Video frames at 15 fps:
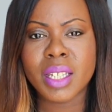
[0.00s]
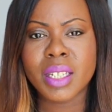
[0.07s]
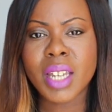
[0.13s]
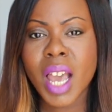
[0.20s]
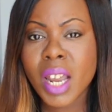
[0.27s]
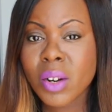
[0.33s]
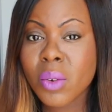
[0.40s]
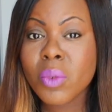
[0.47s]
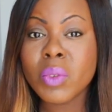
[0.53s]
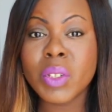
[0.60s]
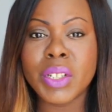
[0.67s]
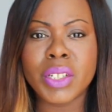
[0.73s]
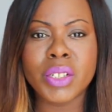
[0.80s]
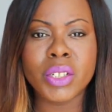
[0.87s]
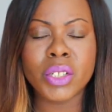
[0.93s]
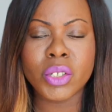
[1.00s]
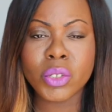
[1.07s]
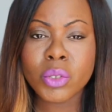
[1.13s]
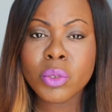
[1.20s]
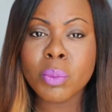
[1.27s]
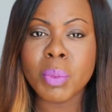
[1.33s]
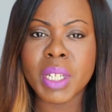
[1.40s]
not only do
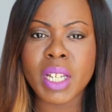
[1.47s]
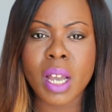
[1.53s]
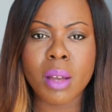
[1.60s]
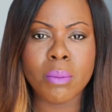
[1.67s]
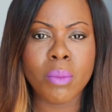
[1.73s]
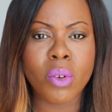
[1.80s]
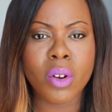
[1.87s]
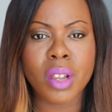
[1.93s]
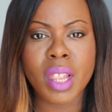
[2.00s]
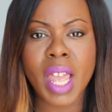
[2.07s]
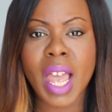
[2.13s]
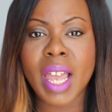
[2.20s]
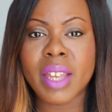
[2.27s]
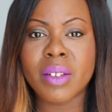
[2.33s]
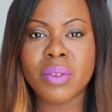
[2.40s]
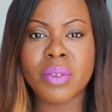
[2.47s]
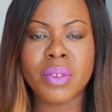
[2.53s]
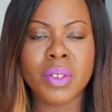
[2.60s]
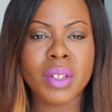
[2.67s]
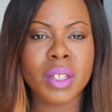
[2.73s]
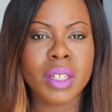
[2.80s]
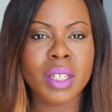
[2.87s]
you become more alive,